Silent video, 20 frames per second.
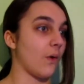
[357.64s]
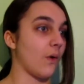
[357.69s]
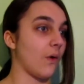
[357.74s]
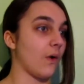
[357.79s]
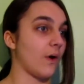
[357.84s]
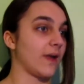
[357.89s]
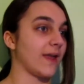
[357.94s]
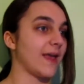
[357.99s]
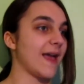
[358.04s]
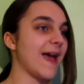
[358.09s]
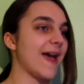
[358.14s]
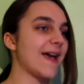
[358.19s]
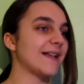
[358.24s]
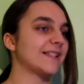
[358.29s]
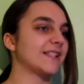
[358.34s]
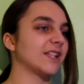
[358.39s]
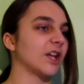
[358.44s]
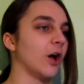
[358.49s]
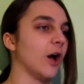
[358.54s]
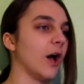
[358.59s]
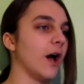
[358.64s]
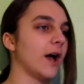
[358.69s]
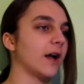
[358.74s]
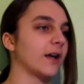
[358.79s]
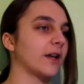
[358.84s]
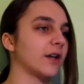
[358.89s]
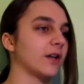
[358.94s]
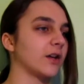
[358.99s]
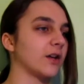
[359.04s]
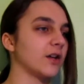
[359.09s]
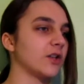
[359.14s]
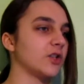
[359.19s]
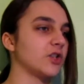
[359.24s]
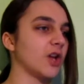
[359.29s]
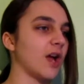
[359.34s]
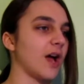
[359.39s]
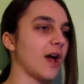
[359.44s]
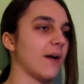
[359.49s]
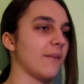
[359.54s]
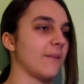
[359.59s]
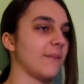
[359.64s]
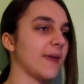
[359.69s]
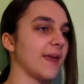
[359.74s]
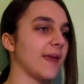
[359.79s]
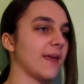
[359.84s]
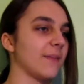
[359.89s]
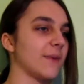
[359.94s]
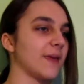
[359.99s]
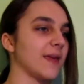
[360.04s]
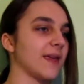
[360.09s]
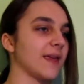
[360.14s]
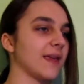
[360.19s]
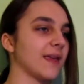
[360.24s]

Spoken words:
Yes, Hook. Good job, baby.